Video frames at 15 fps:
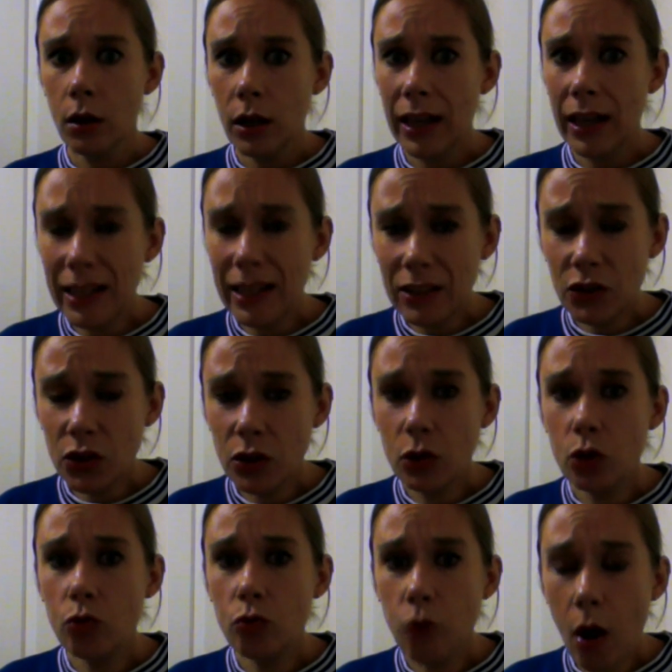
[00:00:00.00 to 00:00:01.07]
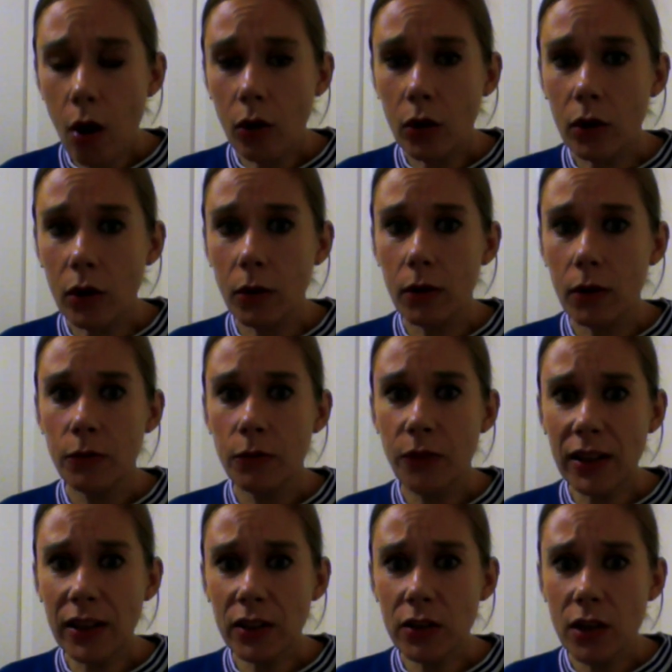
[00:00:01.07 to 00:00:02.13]
It is just wrong.
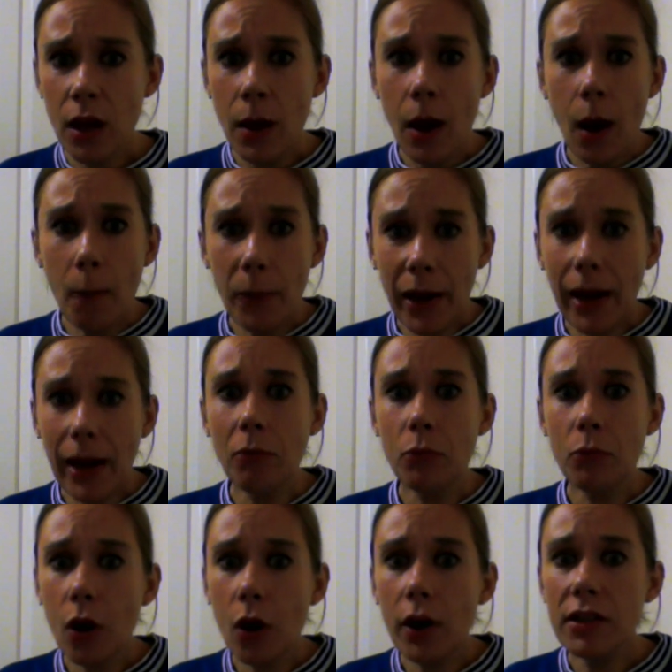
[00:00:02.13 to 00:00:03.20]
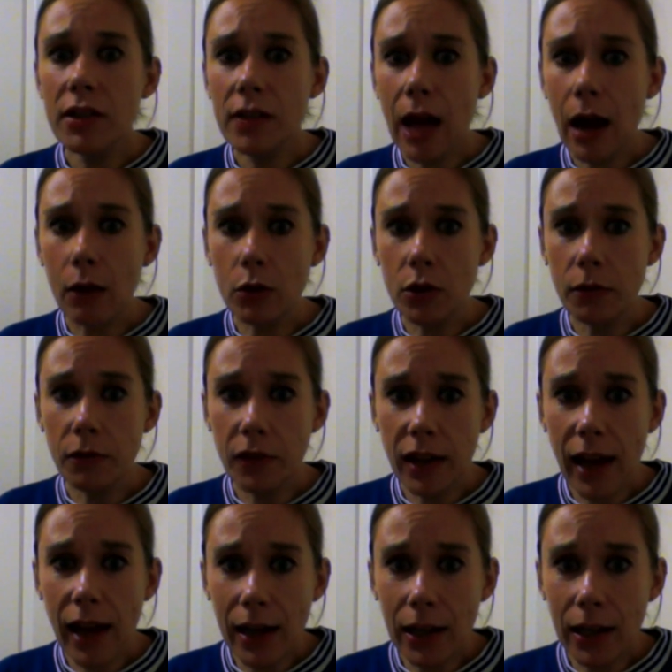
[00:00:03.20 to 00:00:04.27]
Fans are being priced out of the
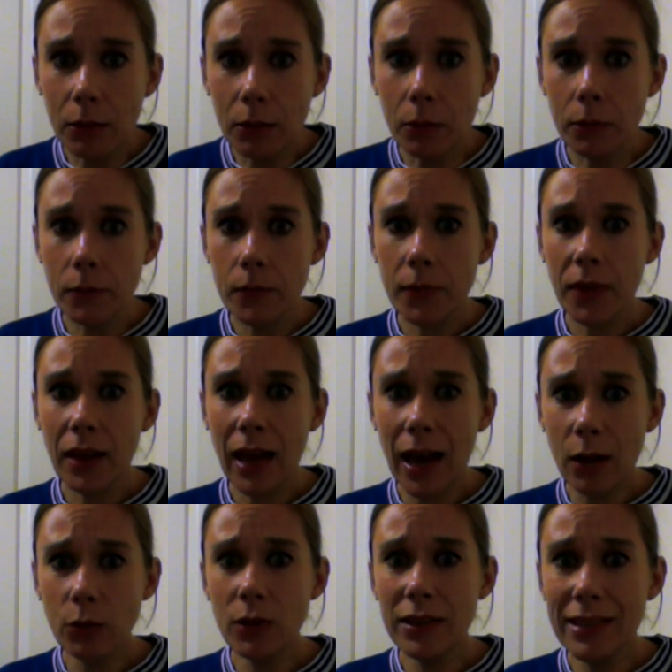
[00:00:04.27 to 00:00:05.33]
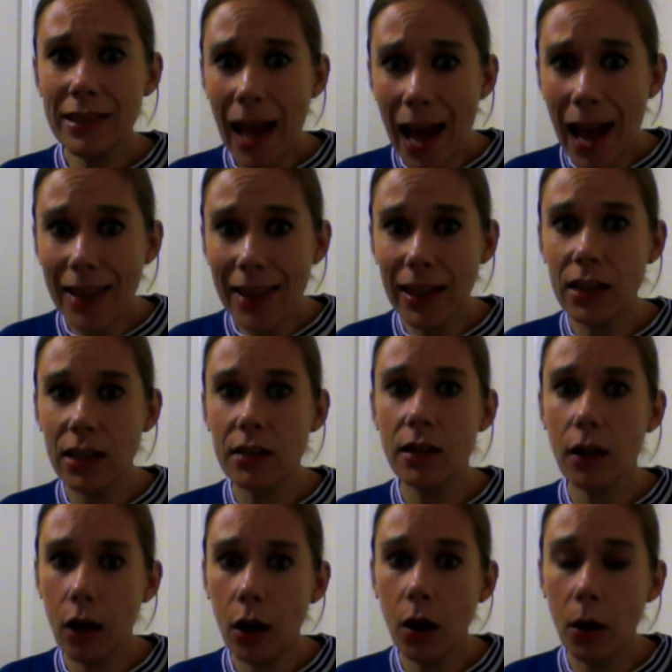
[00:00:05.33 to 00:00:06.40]
game. How dare these
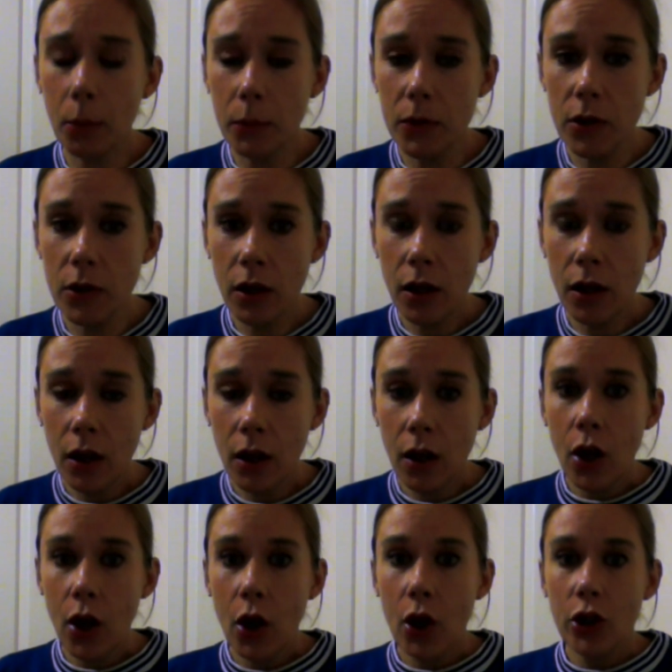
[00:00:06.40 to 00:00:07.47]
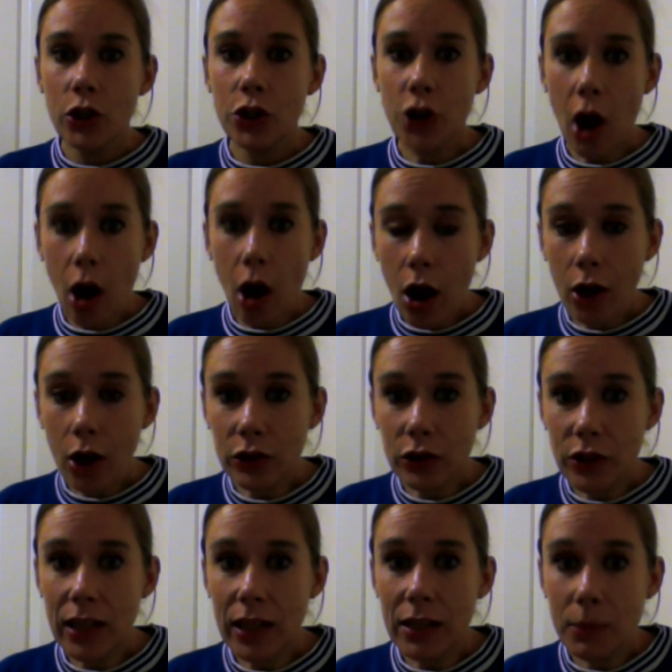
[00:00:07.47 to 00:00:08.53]
clubs charge
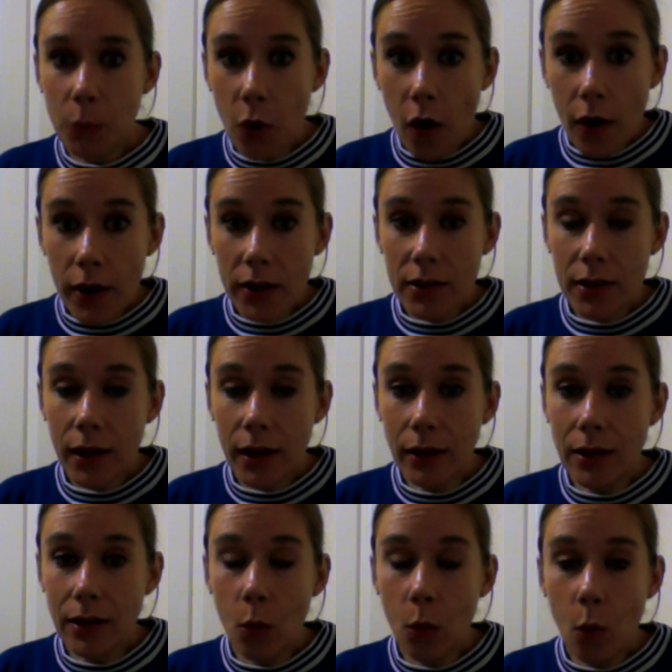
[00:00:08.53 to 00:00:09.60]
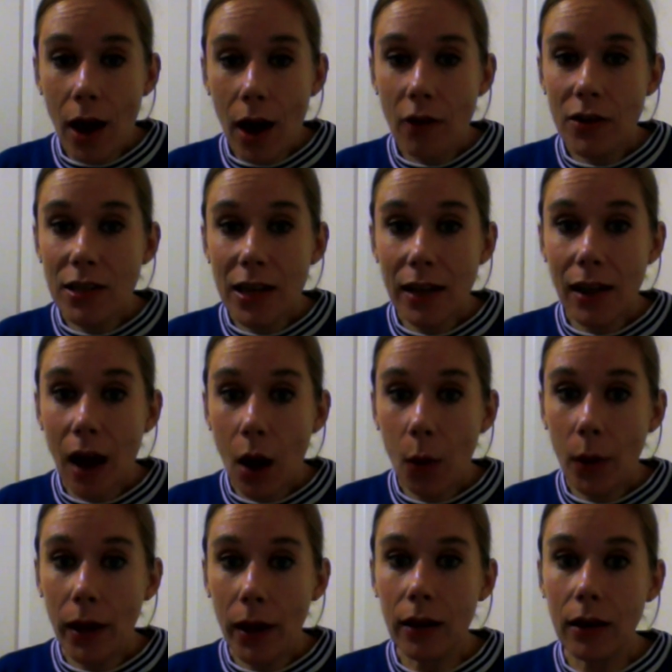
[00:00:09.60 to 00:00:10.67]
these prices? And where is it
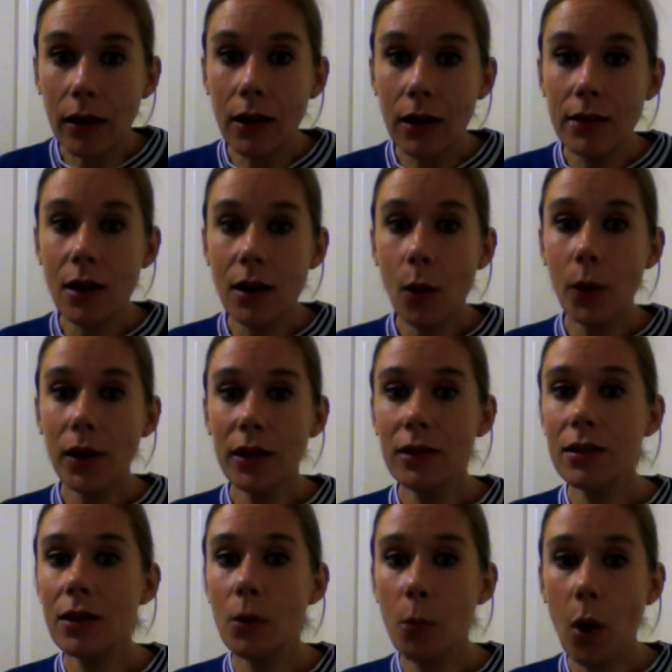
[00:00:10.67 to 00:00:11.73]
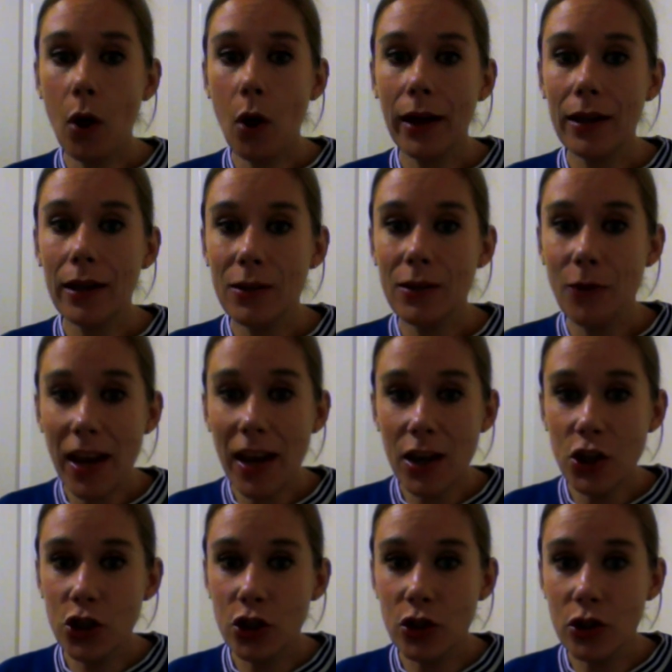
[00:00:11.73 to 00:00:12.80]
going? It's going into the pockets of
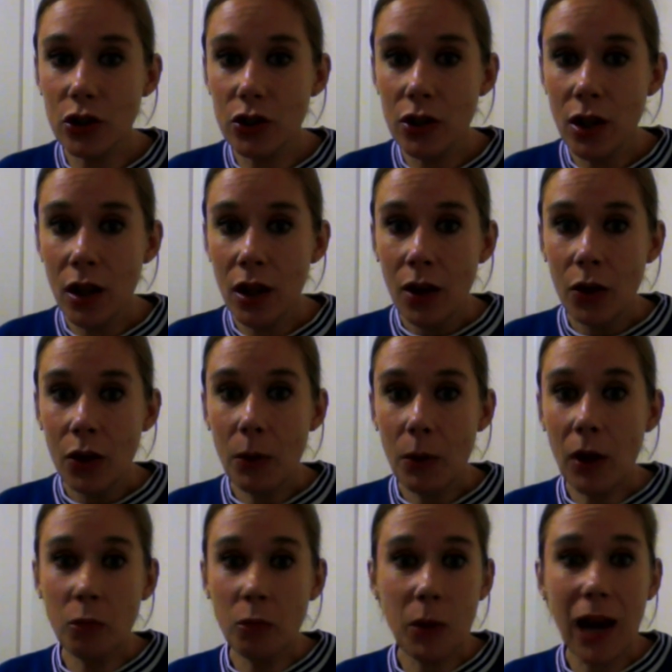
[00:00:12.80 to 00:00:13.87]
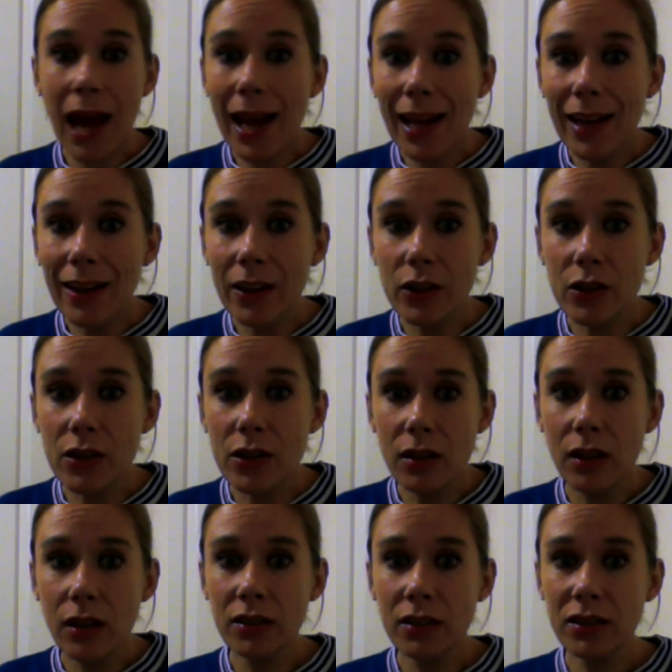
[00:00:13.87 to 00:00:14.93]
agents and players,
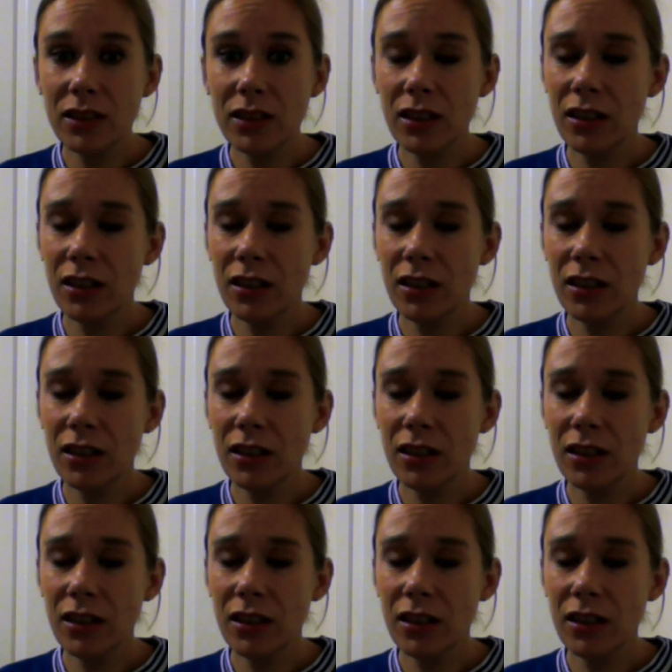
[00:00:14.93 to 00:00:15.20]
and